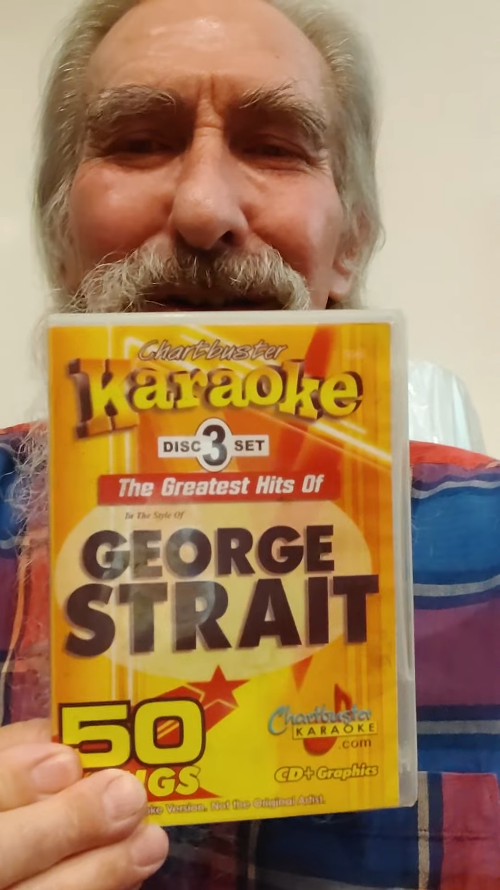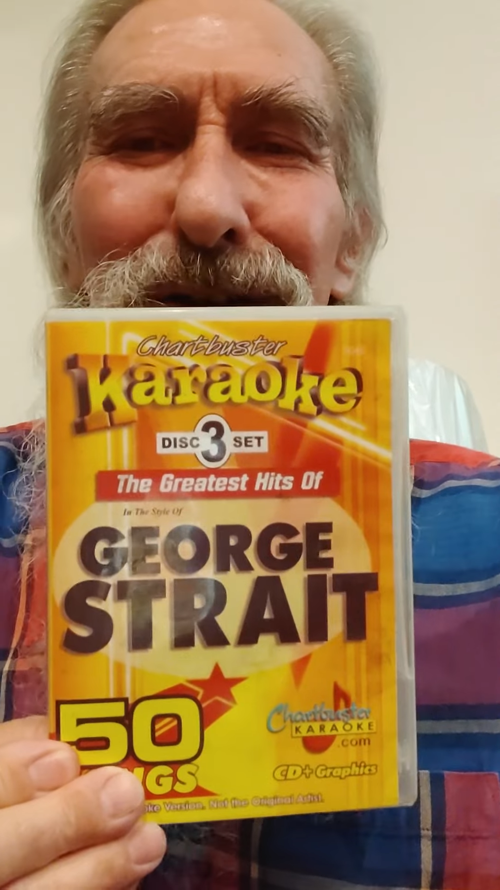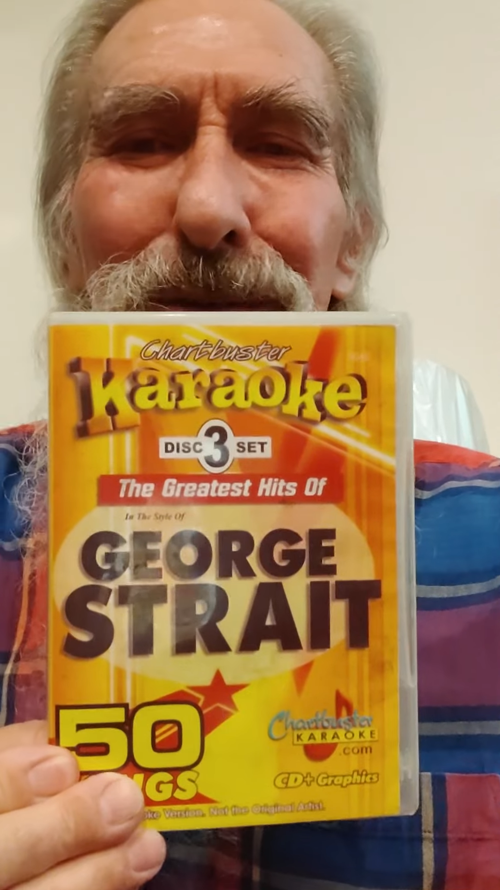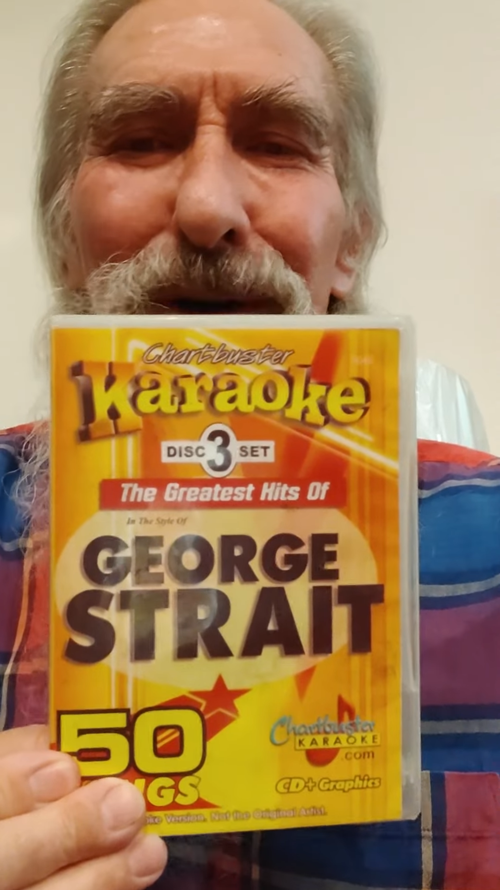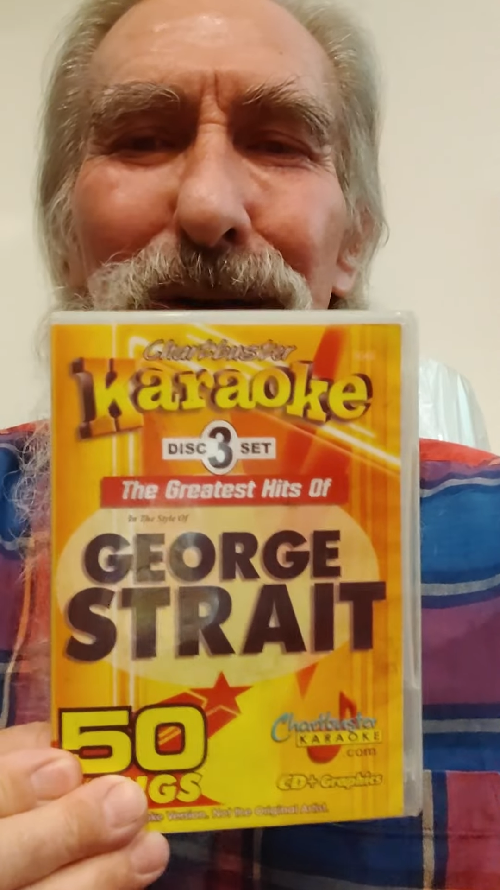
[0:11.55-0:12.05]

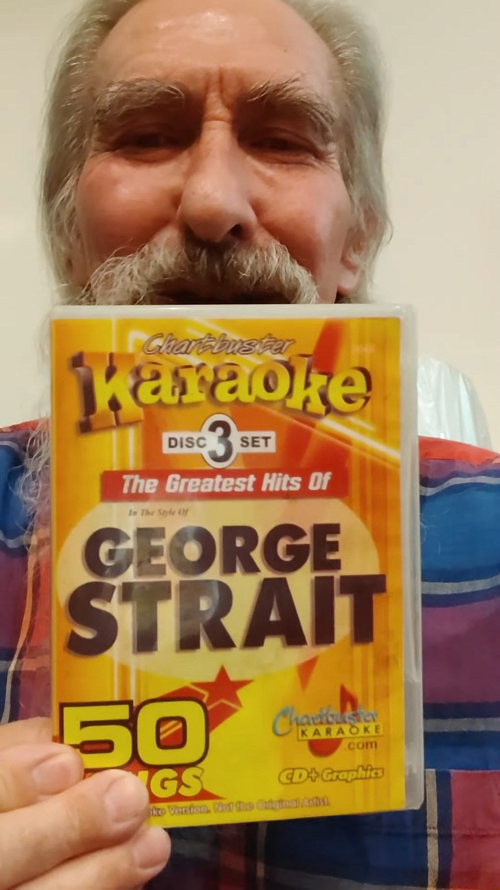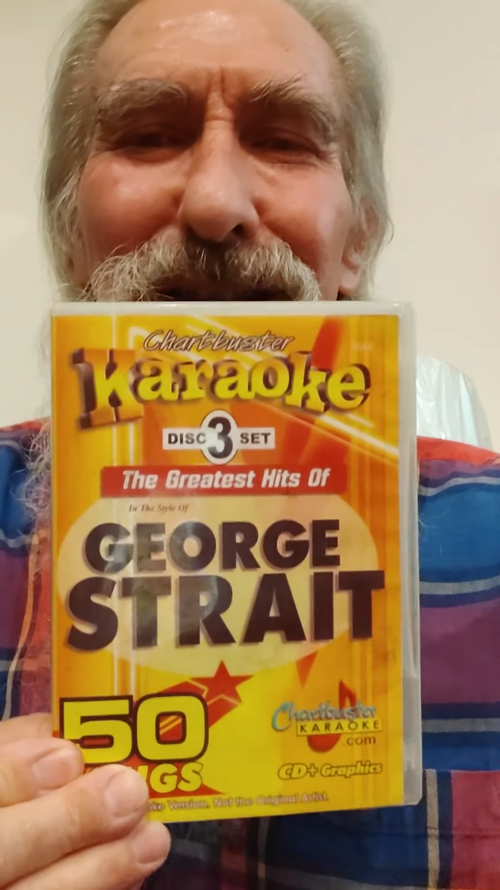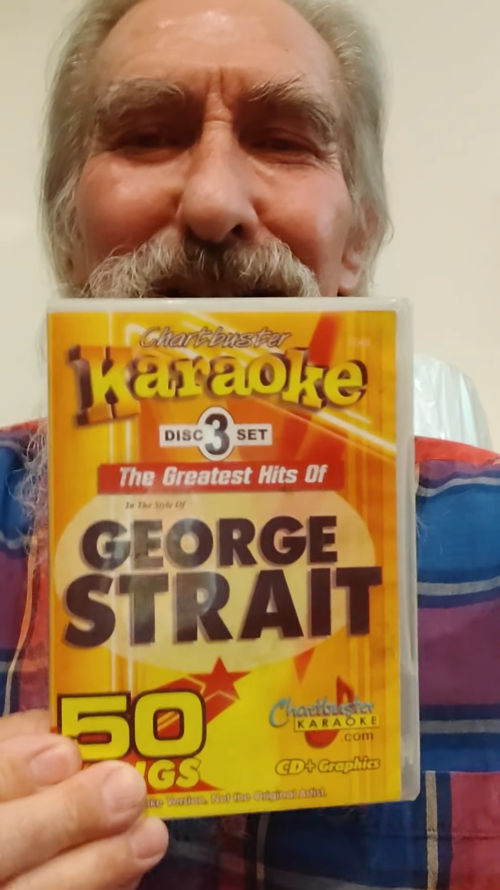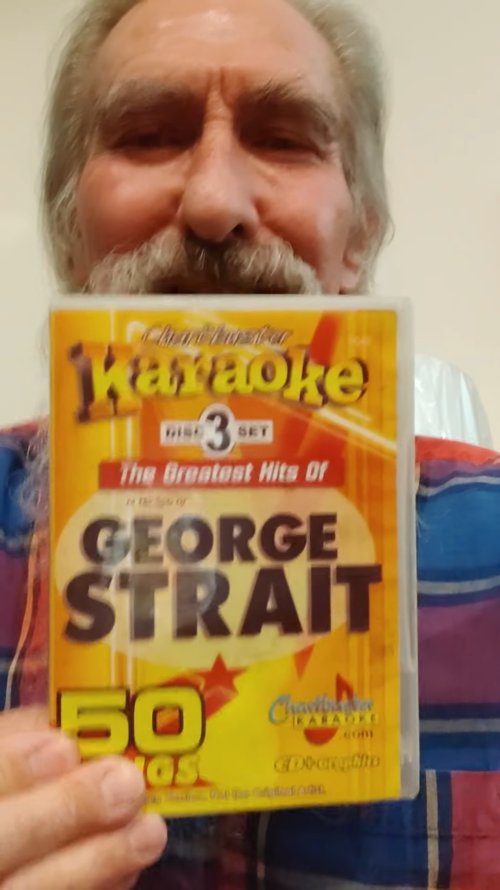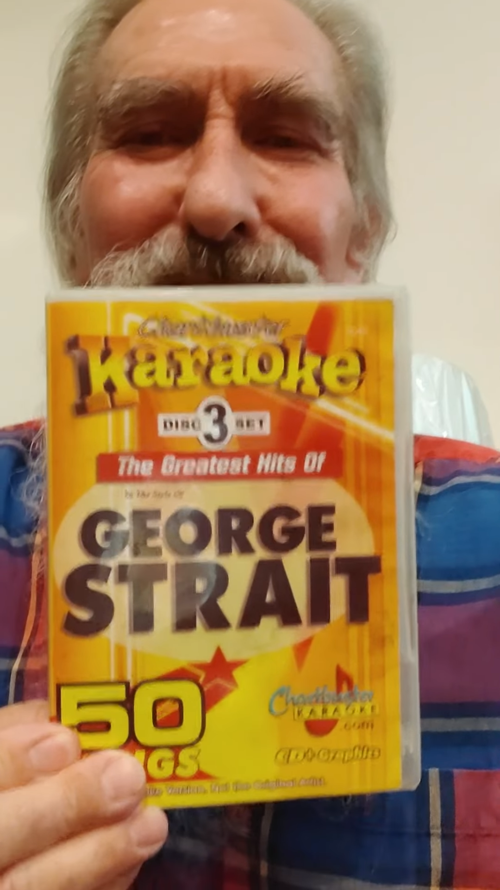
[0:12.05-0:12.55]
who bought me
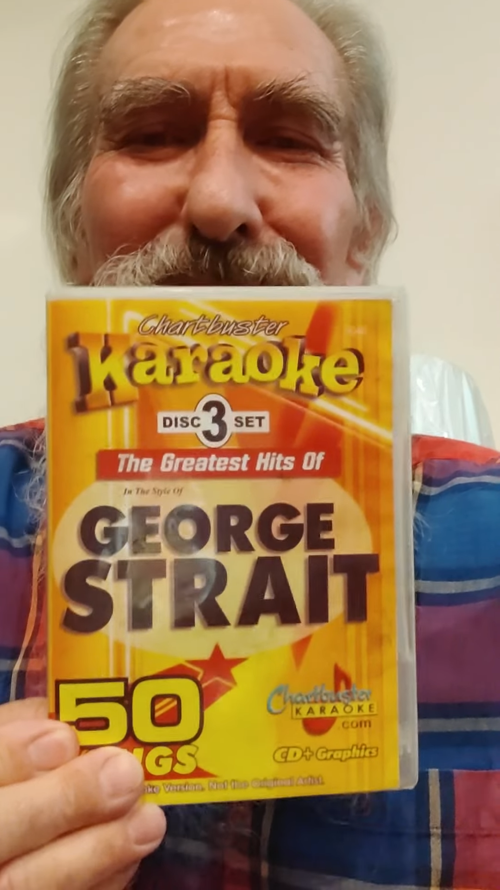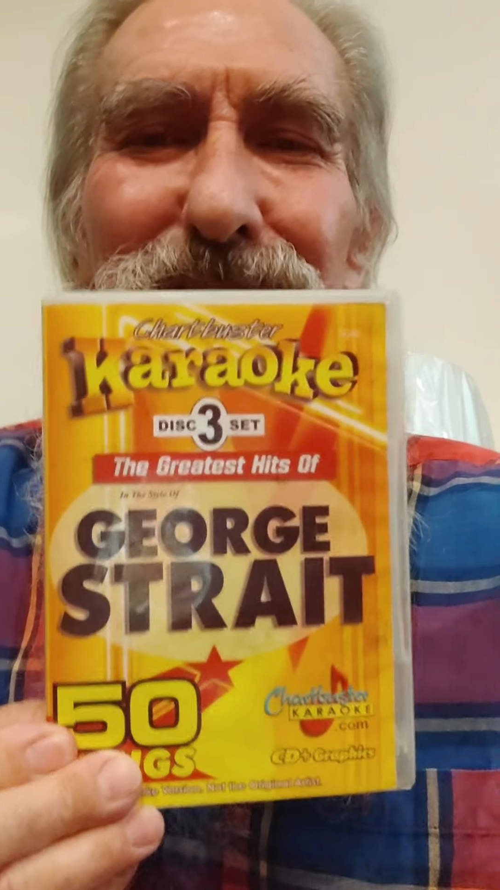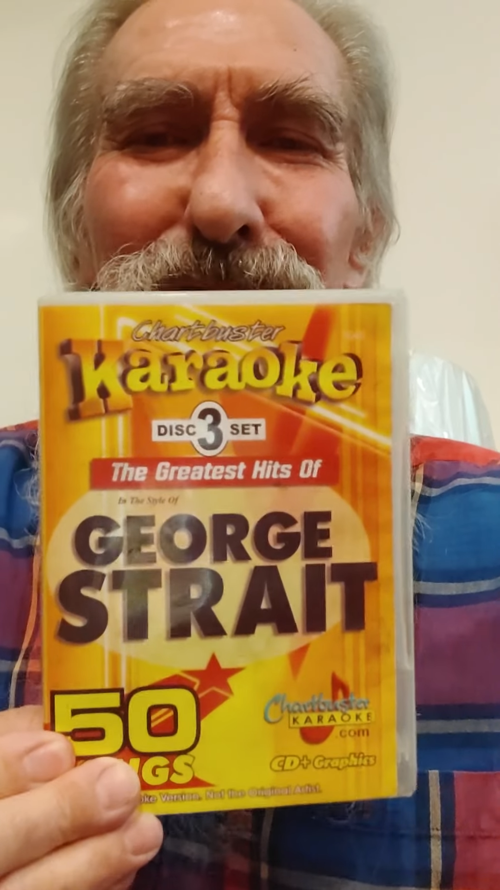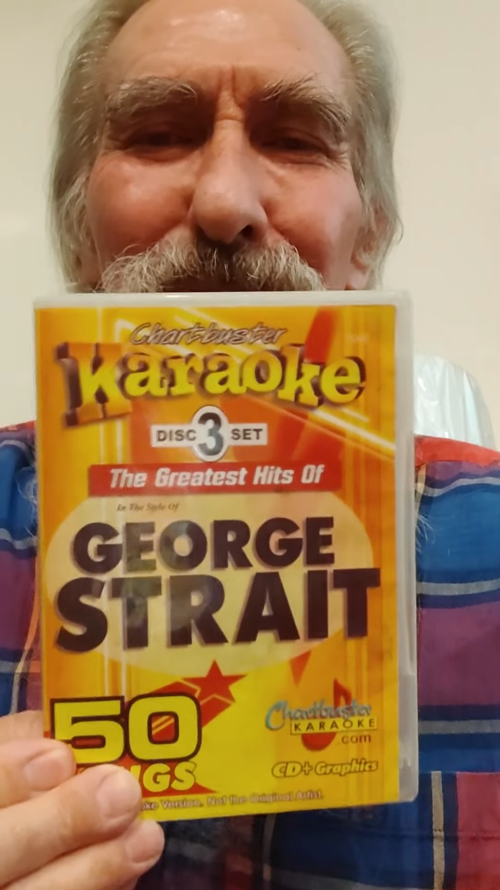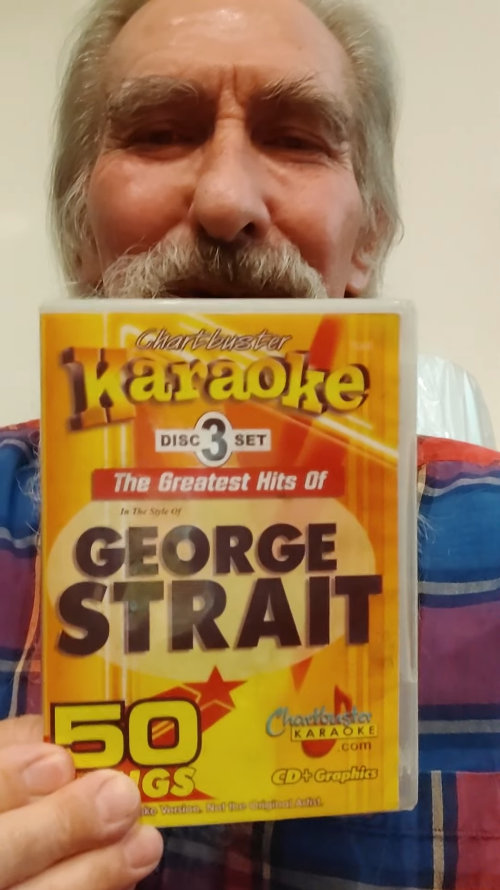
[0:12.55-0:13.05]
this
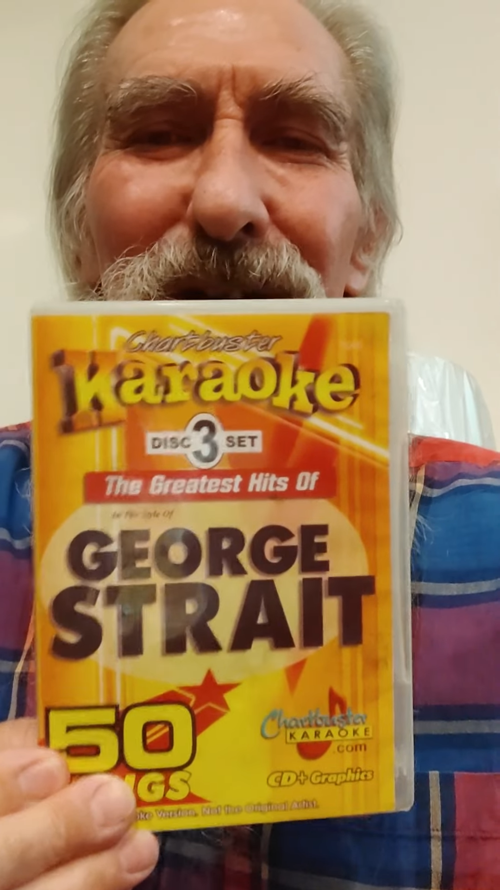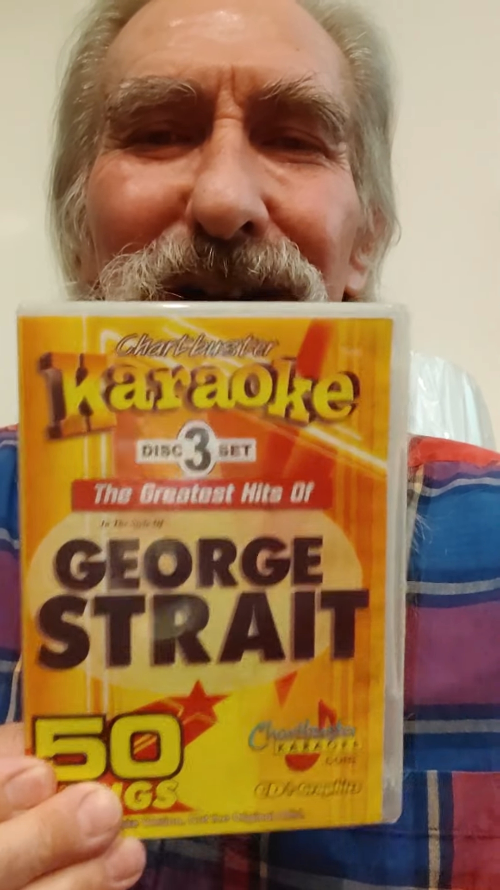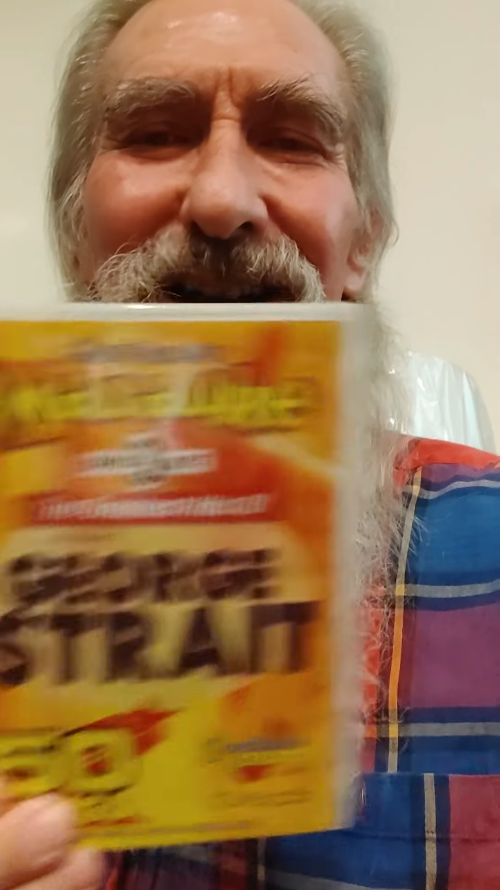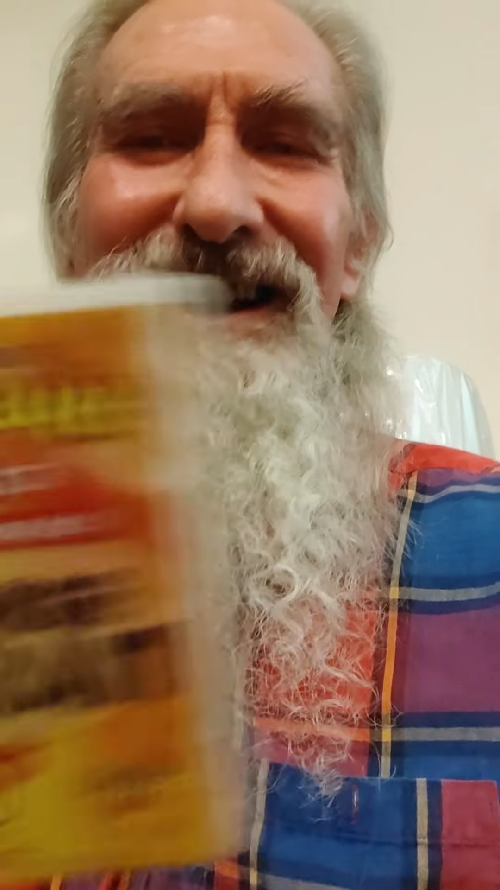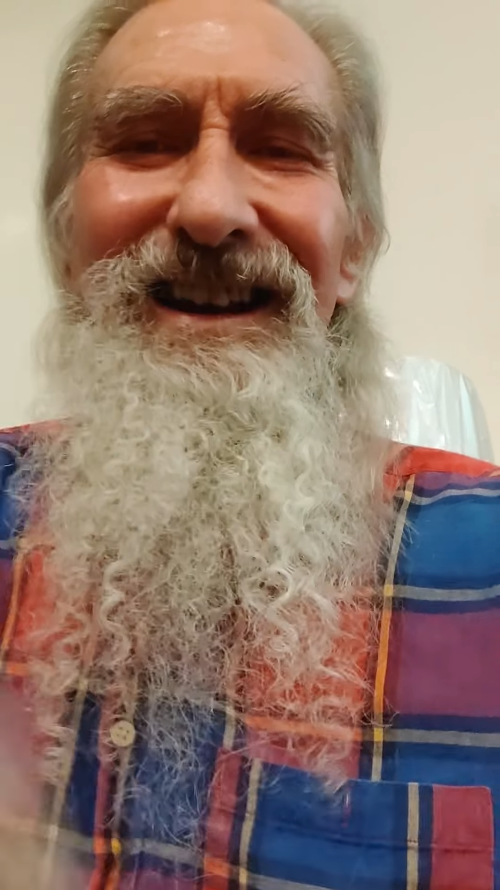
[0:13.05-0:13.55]
and two more.